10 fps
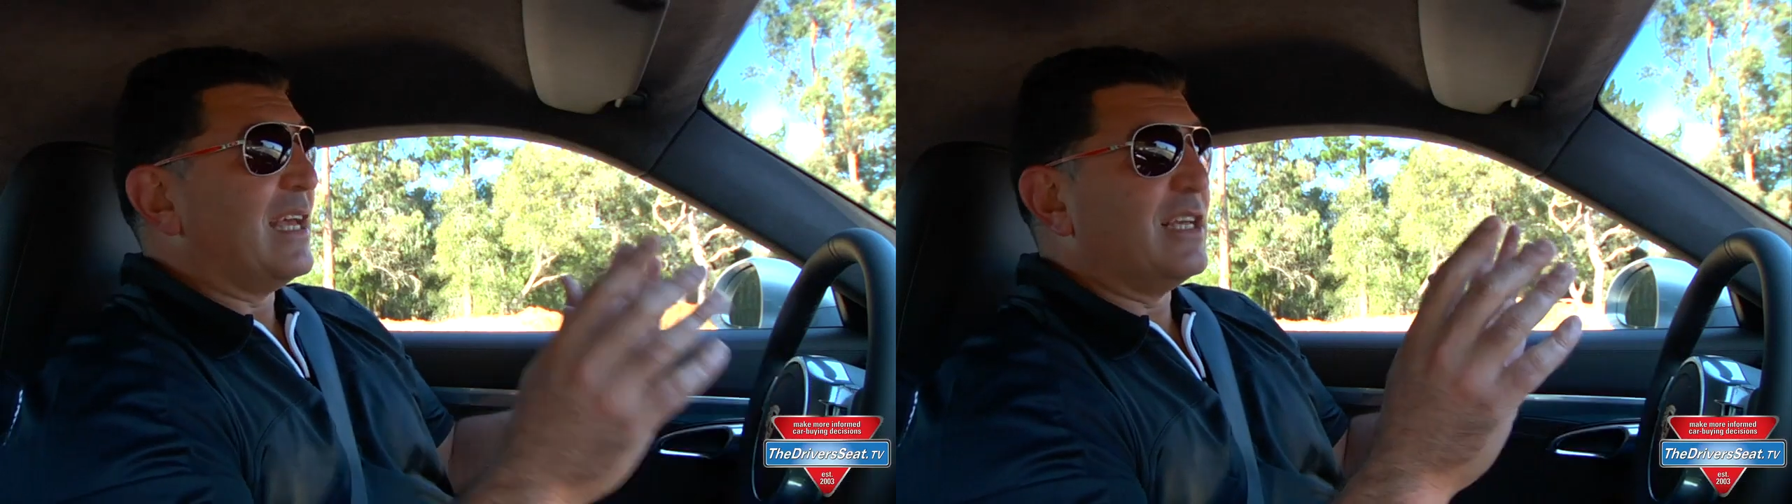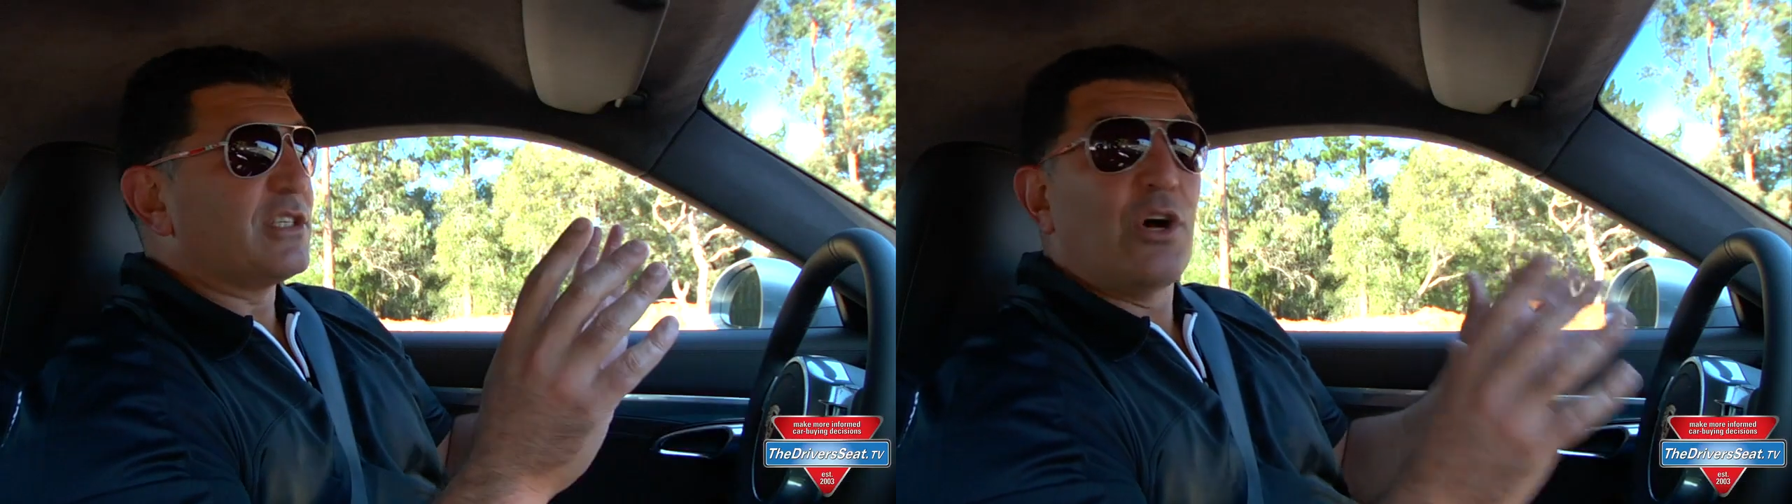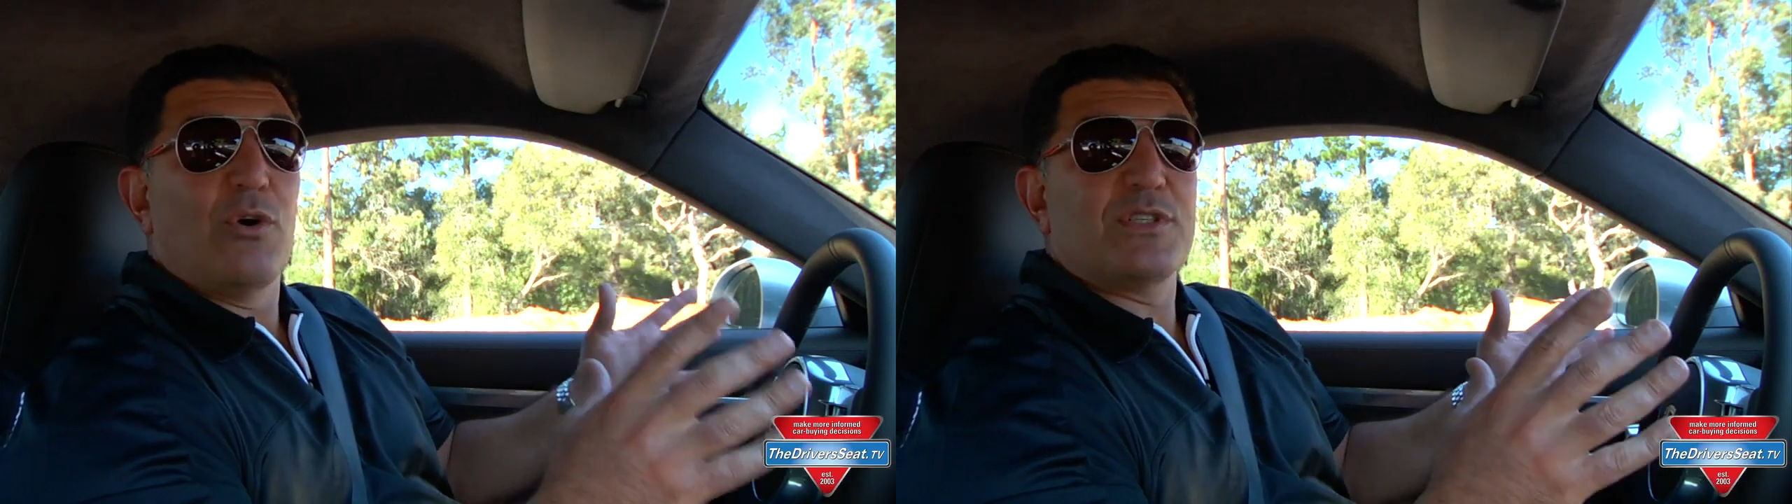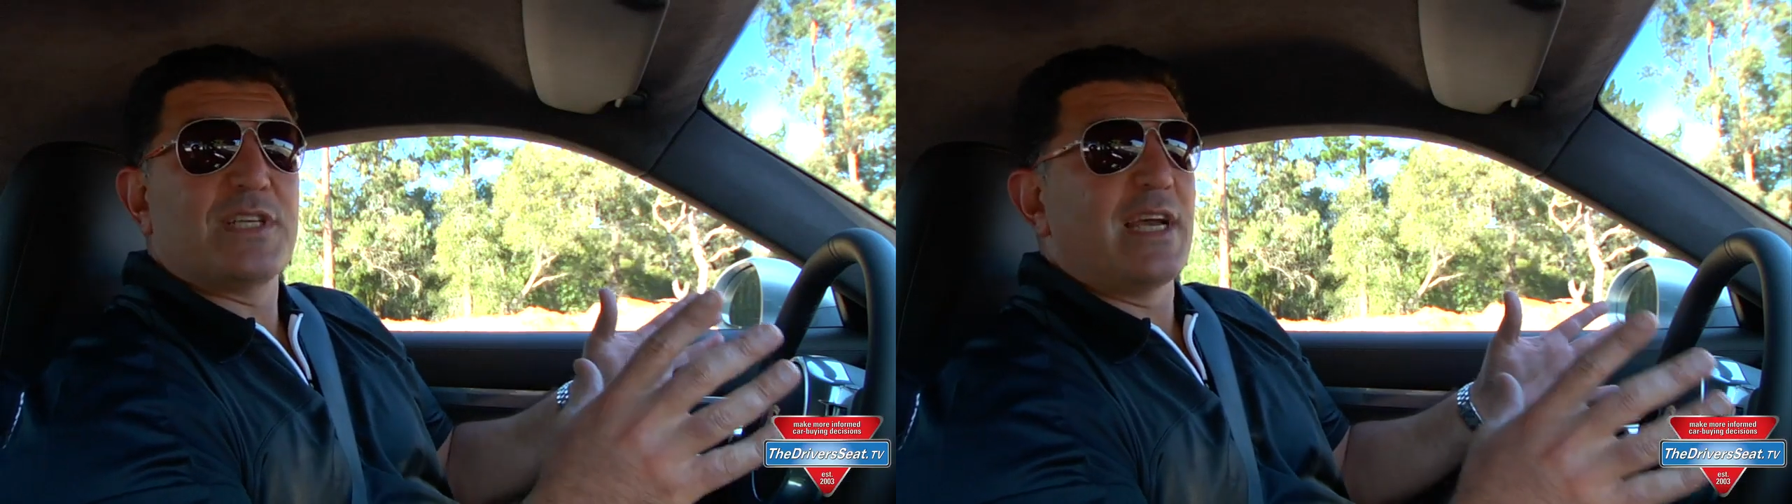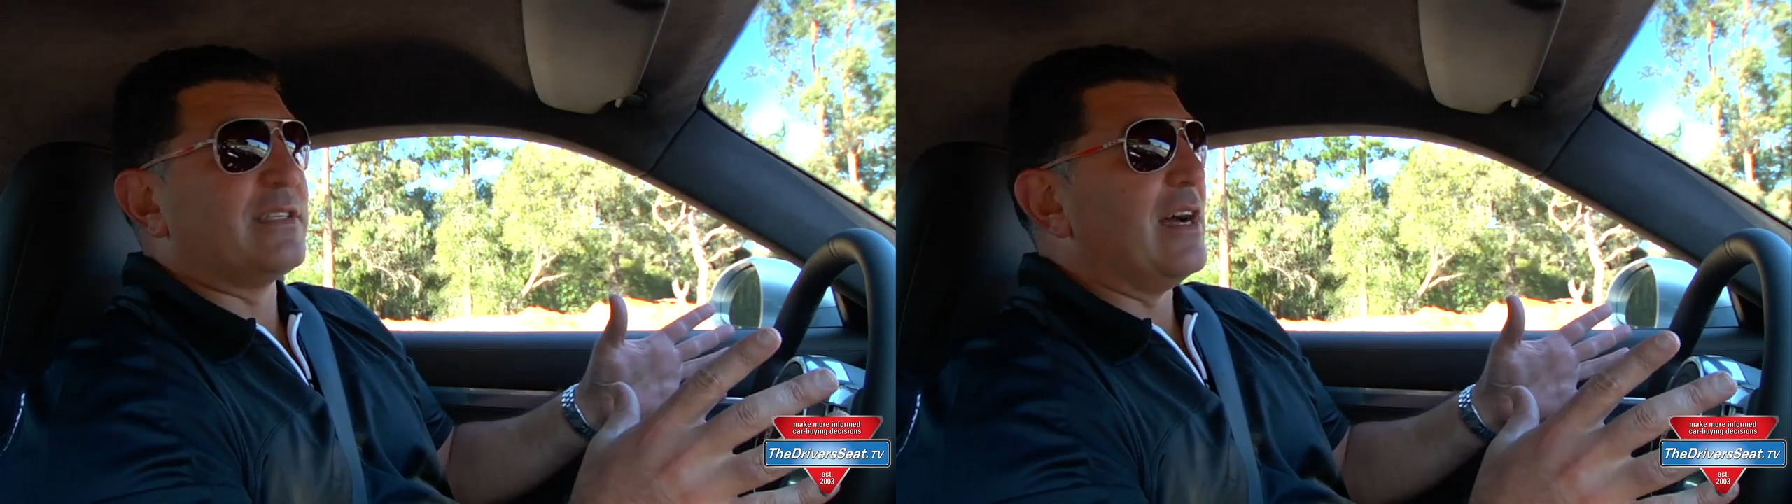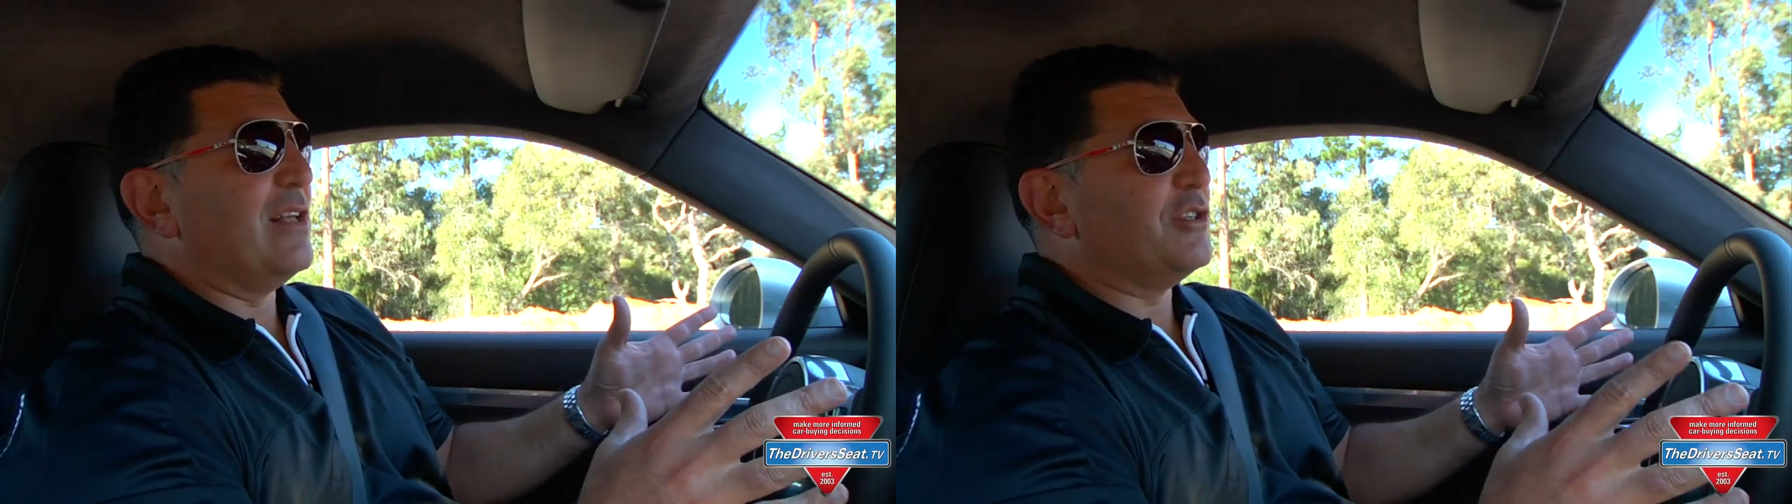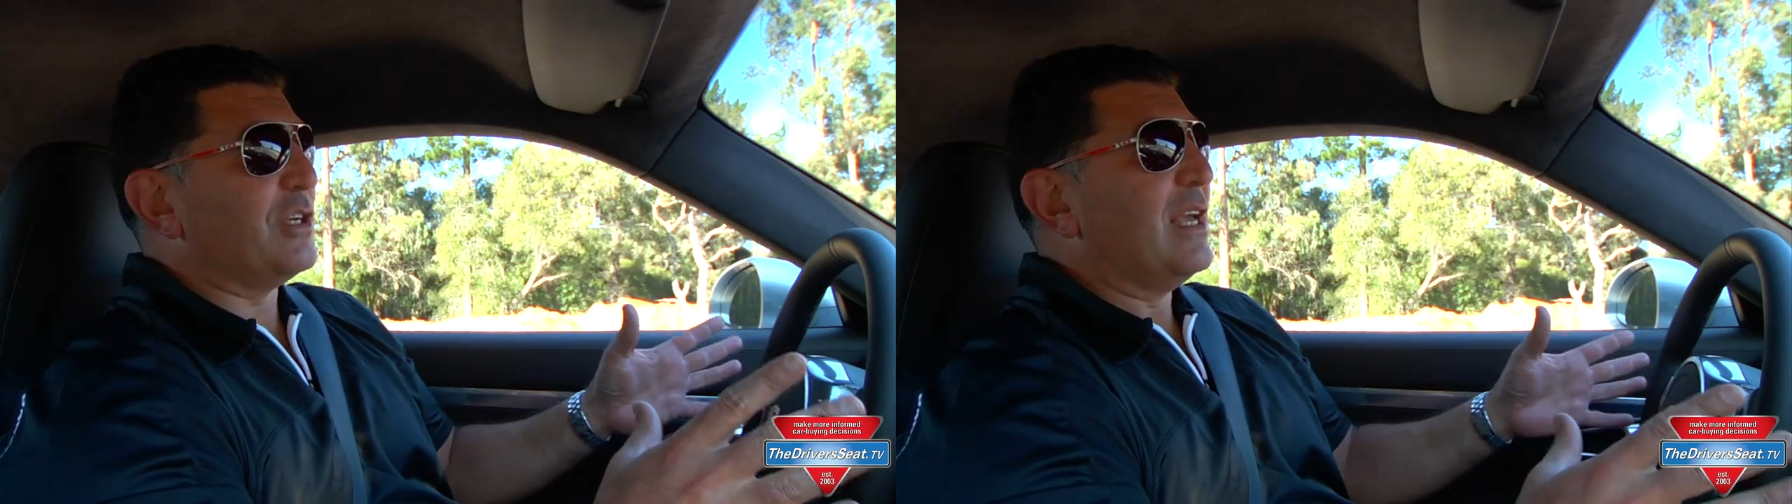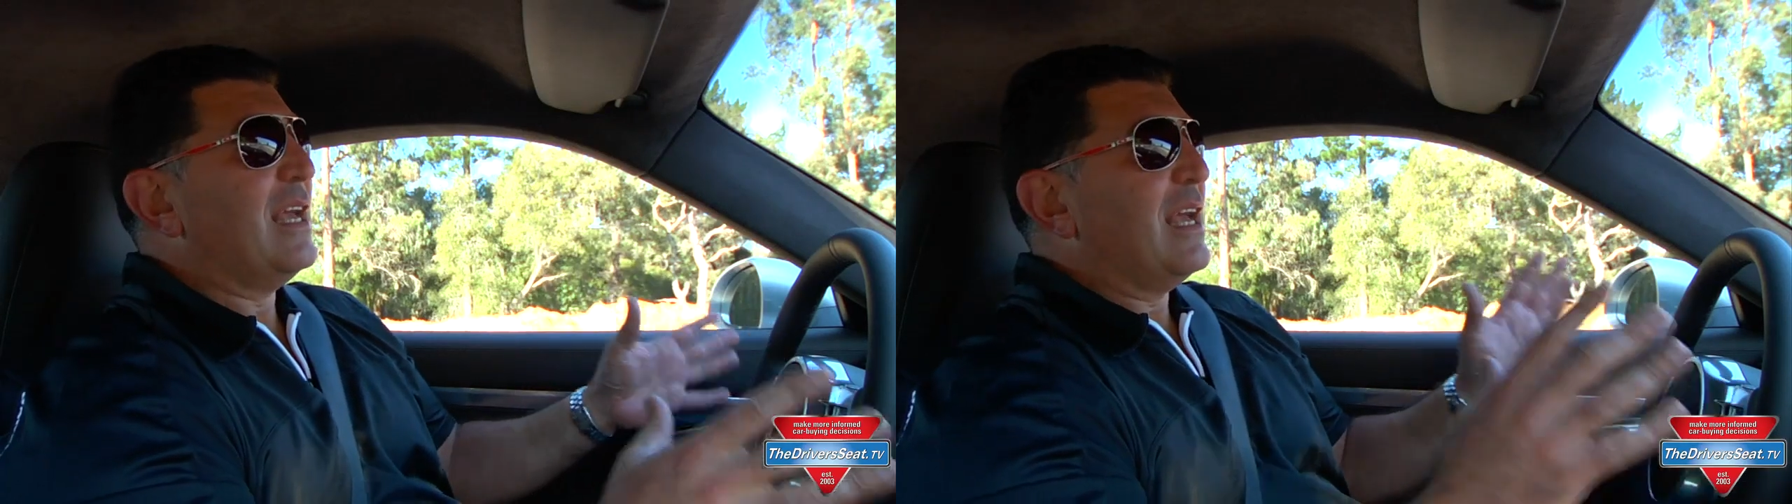is coast technology.